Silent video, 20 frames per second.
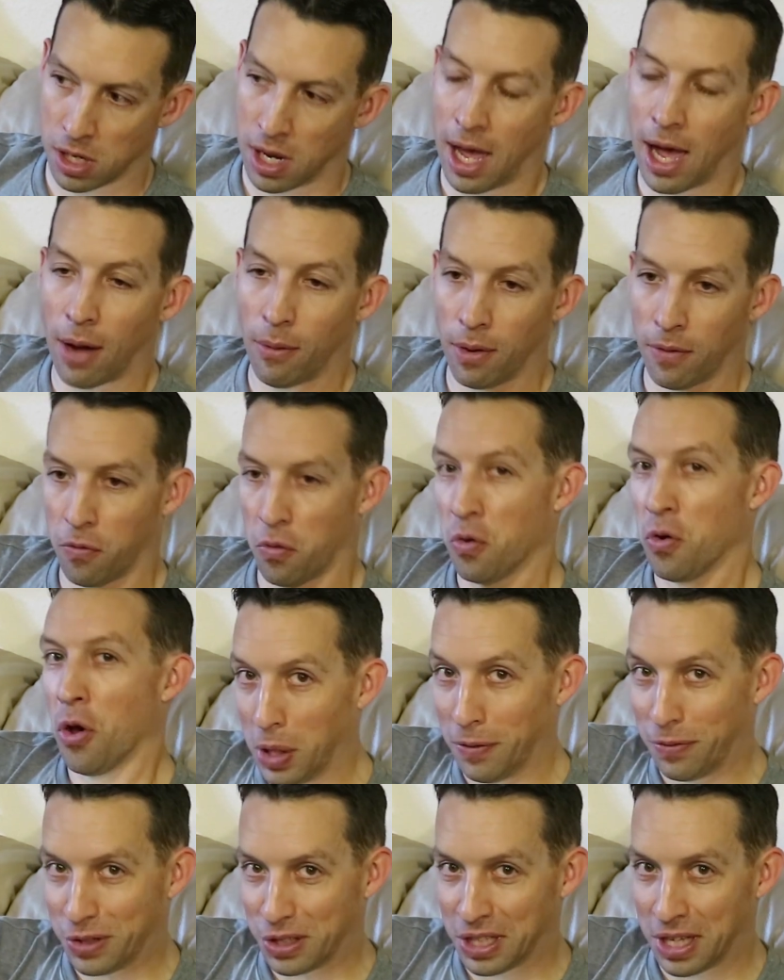However,
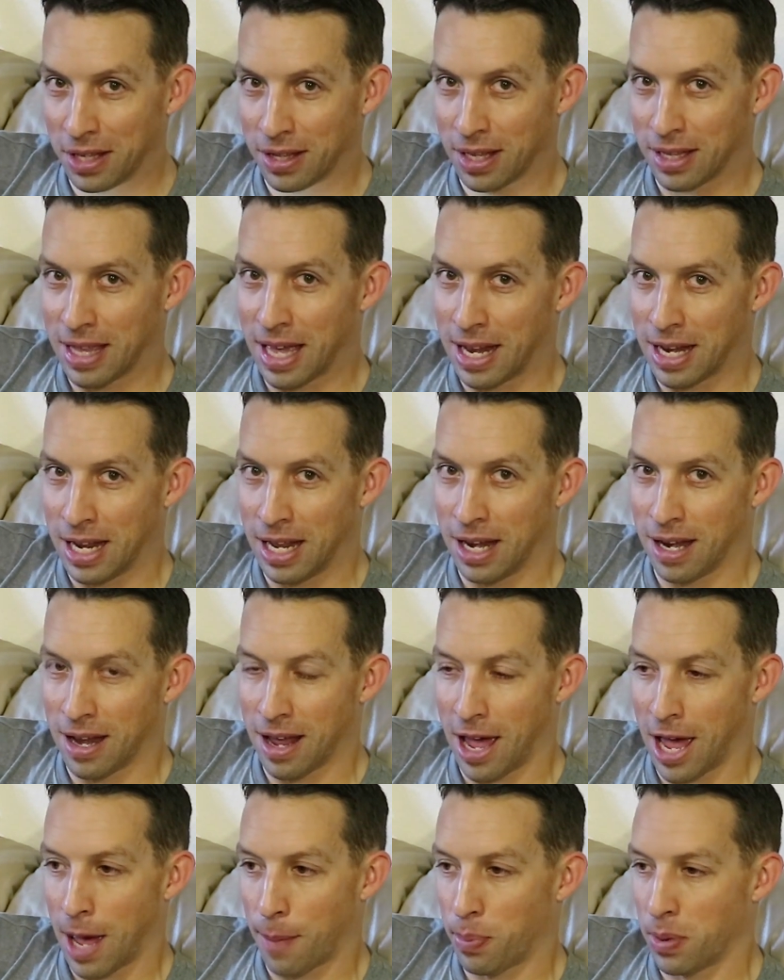we've seen that needed to
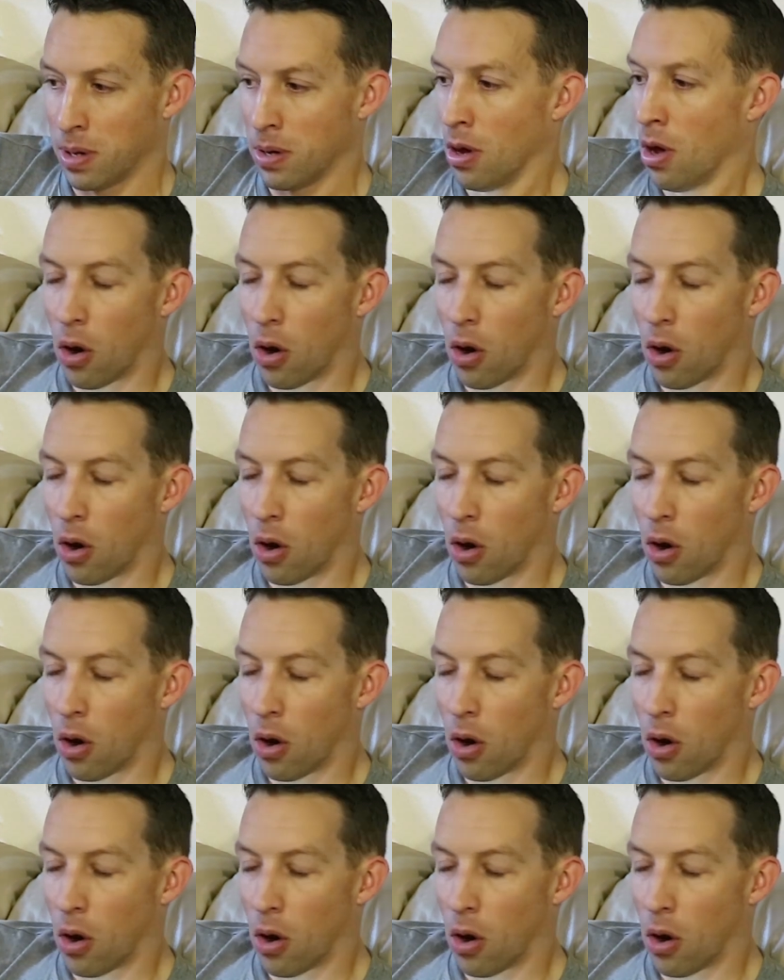happen.